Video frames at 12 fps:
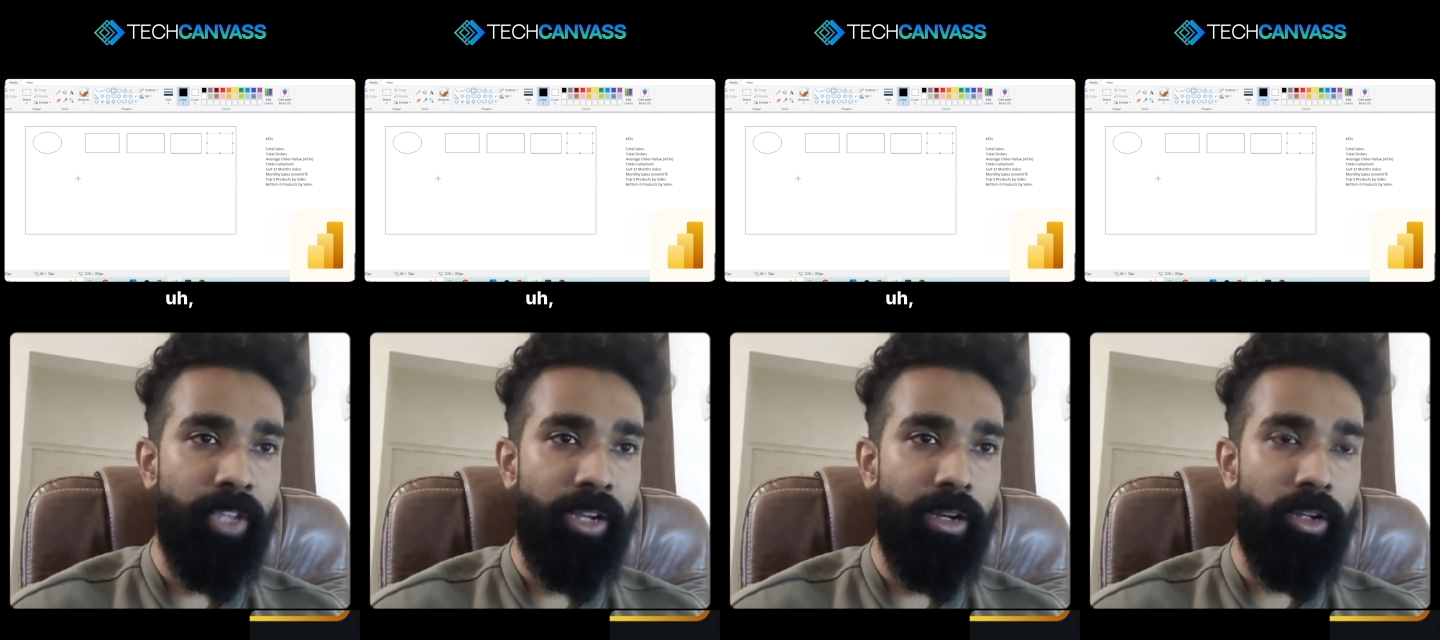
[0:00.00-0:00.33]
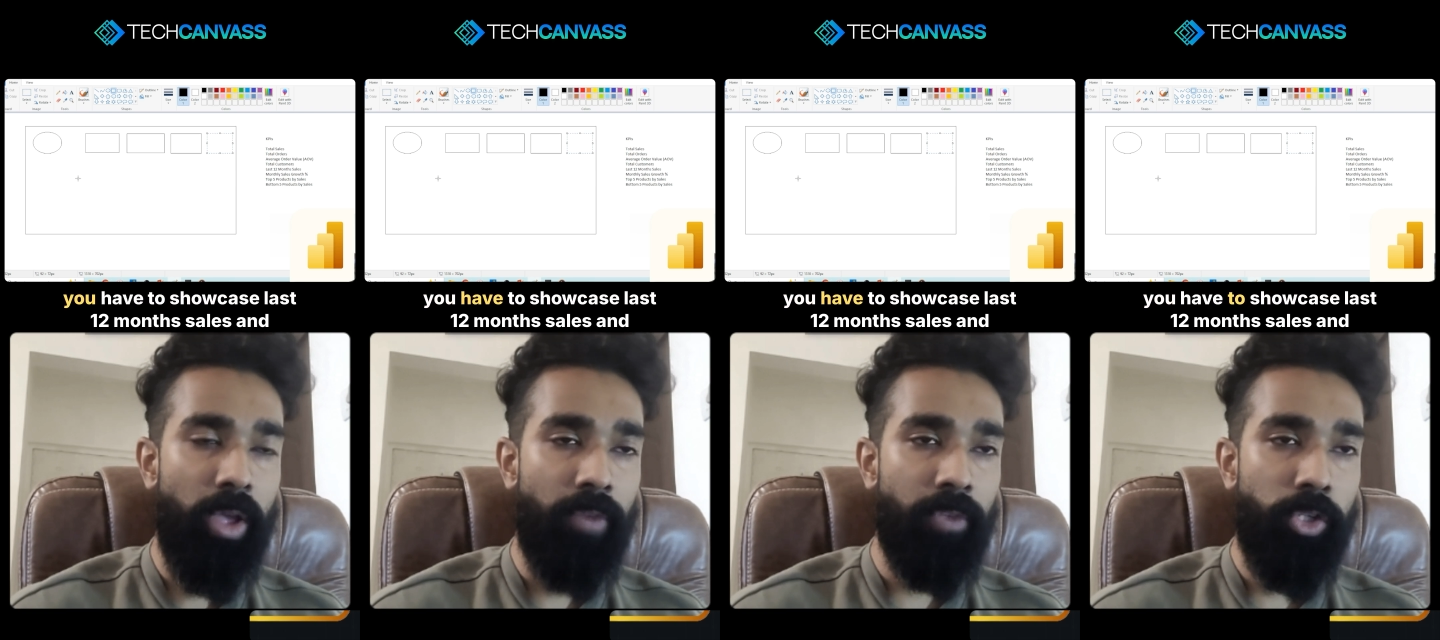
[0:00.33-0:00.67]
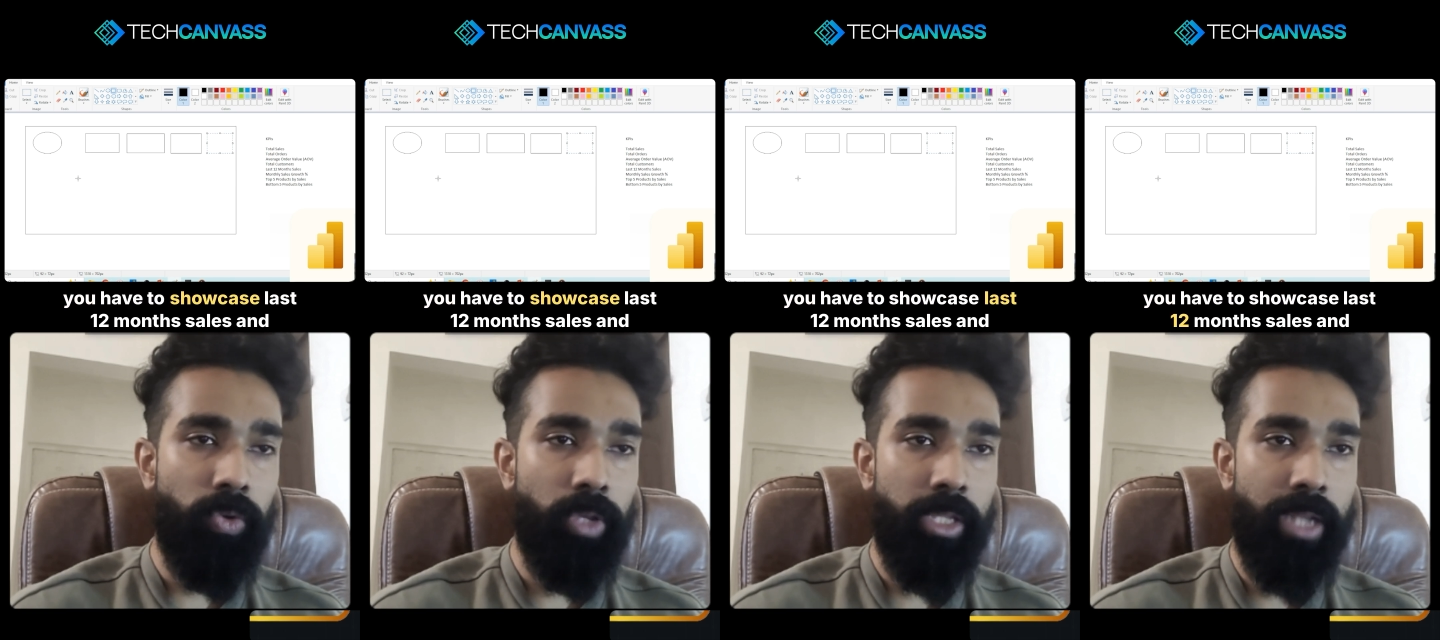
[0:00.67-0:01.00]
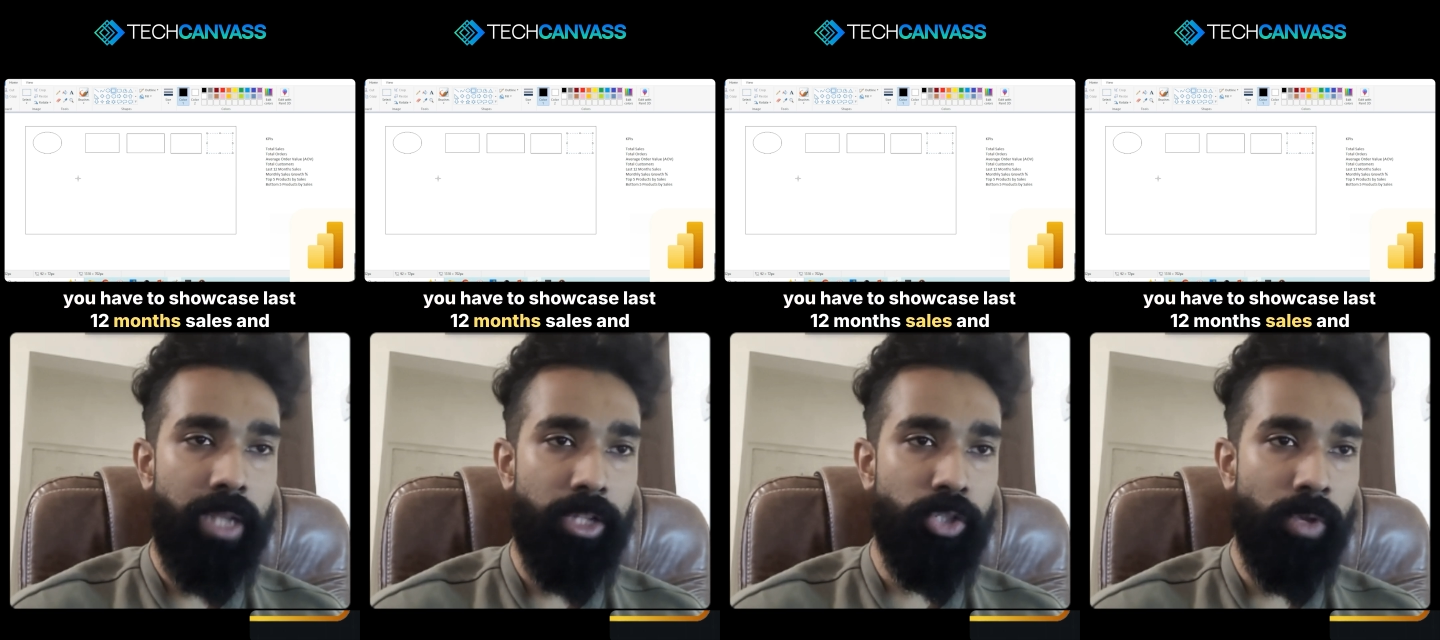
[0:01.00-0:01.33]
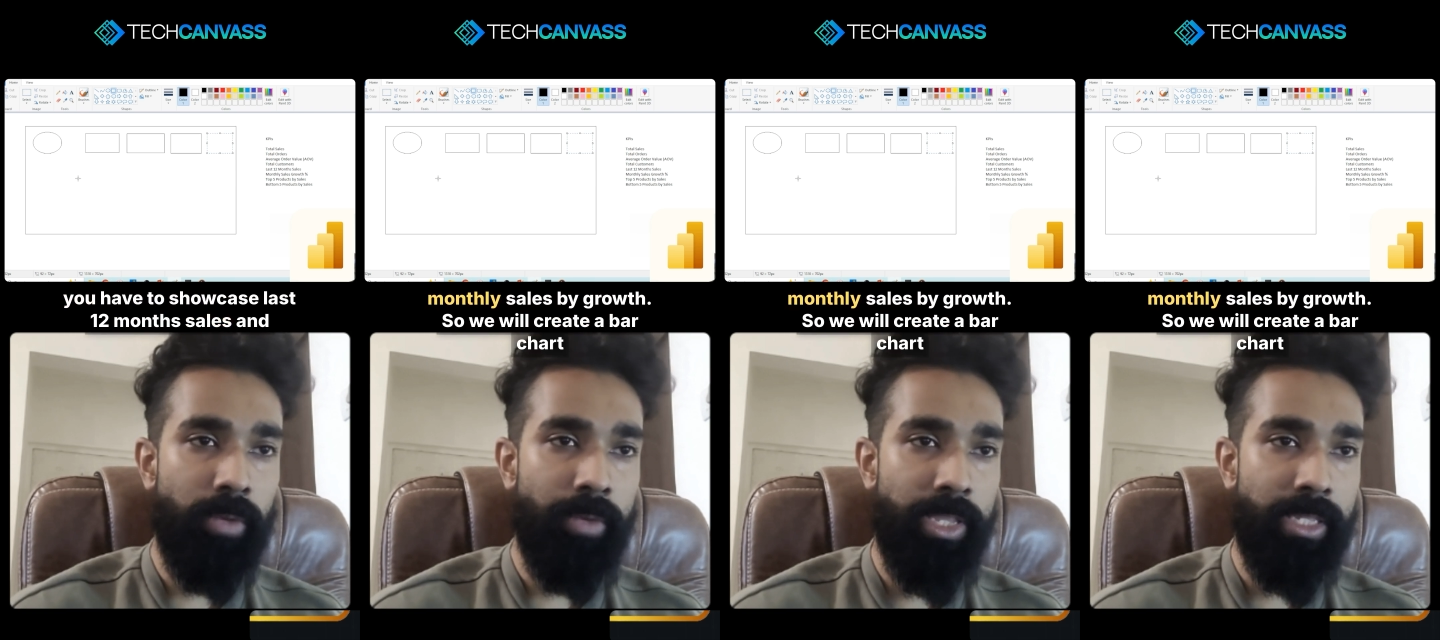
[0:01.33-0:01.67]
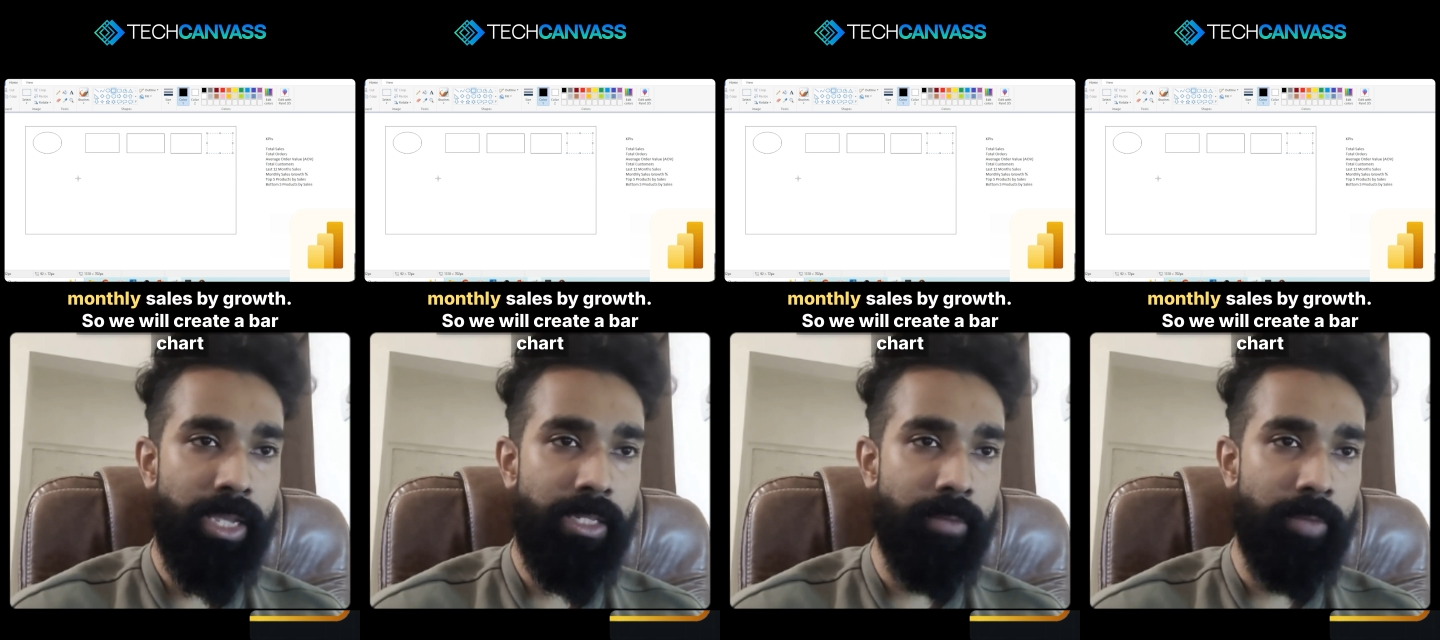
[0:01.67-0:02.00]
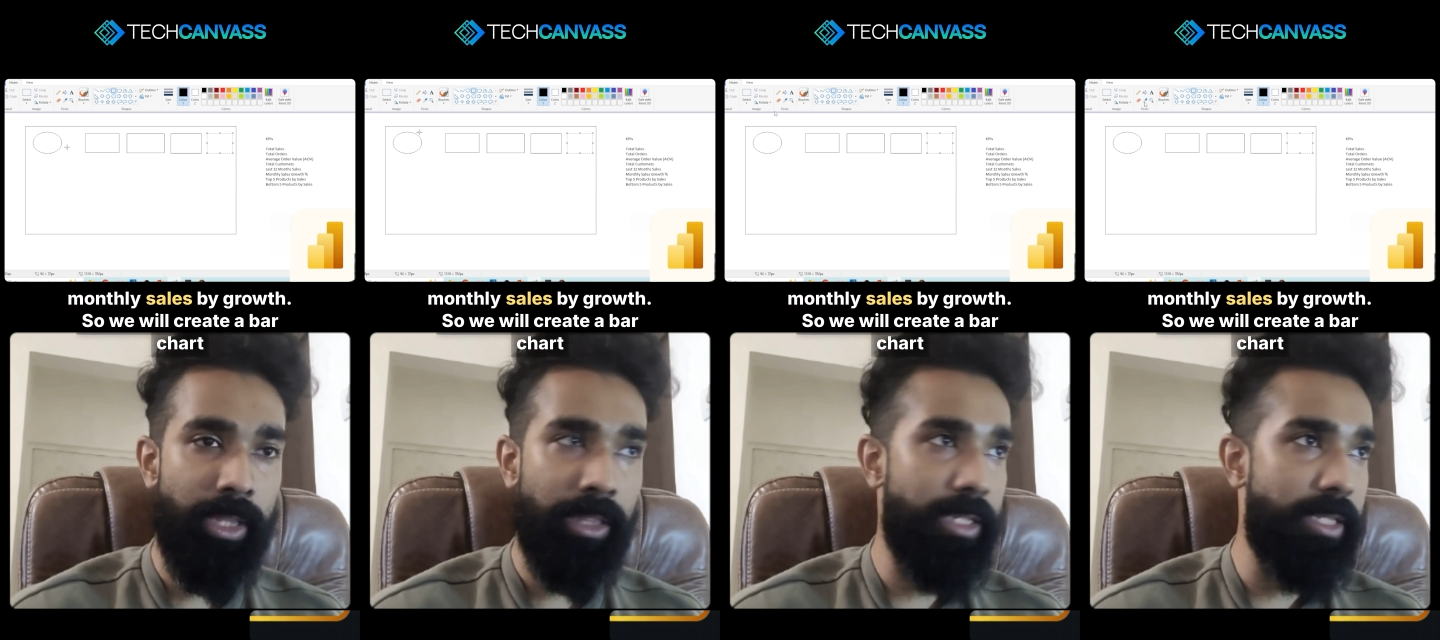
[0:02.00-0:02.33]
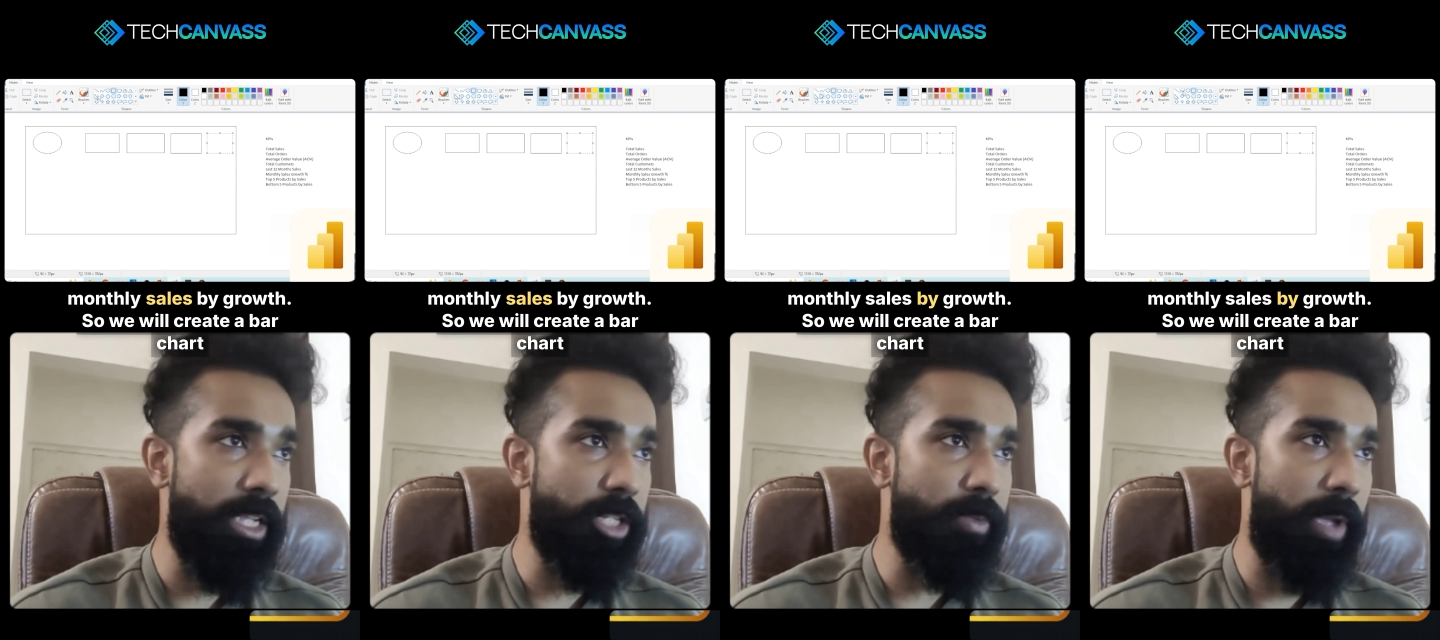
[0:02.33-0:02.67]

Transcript: you have to showcase last 12 month sales and monthly sales